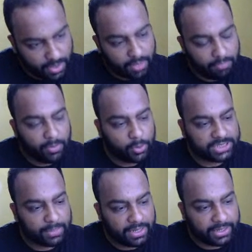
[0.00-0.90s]
BIBO
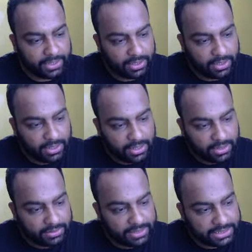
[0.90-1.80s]
stability,
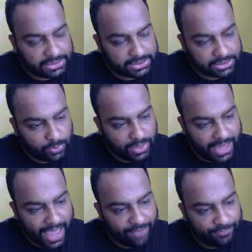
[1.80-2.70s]
this will
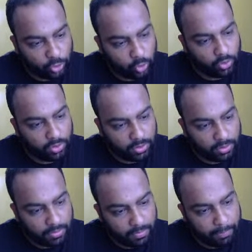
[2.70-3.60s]
have to
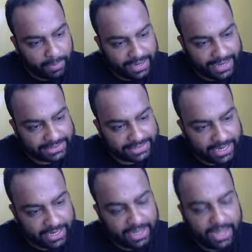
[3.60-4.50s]
be less
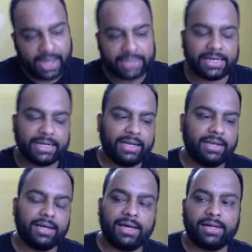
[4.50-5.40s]
than a certain
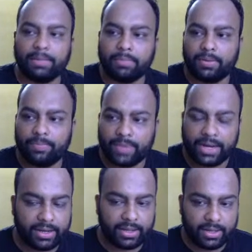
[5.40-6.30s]
number,
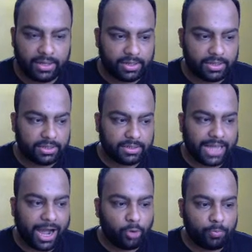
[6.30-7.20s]
right? The
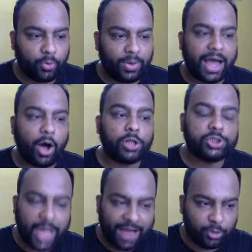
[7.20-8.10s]
output will
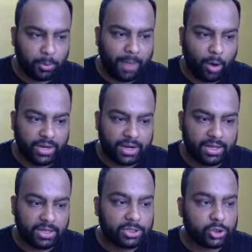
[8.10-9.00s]
also have to be bounded.
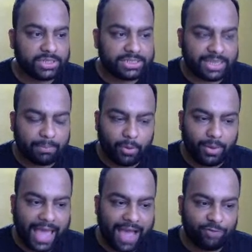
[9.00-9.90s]
So this number will
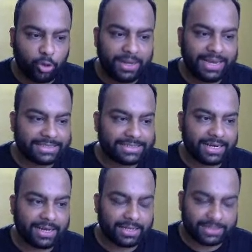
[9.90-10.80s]
have to be less
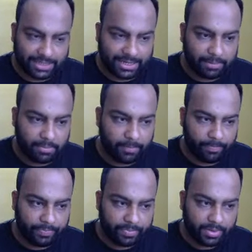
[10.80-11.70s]
than a certain number.
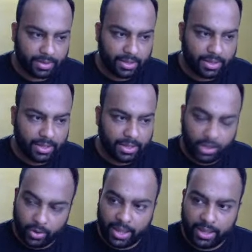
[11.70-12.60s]

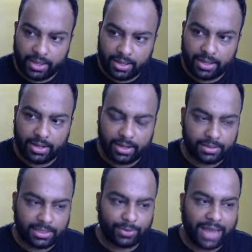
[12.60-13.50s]
Okay?
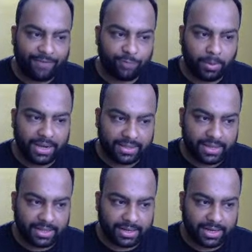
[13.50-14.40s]
This will have to be less than
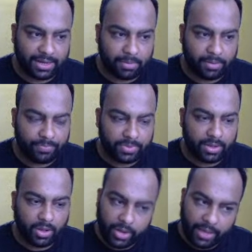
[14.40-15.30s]
a certain number.
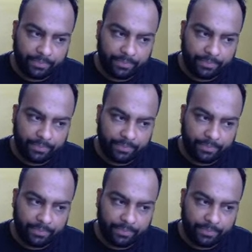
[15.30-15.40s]
Okay?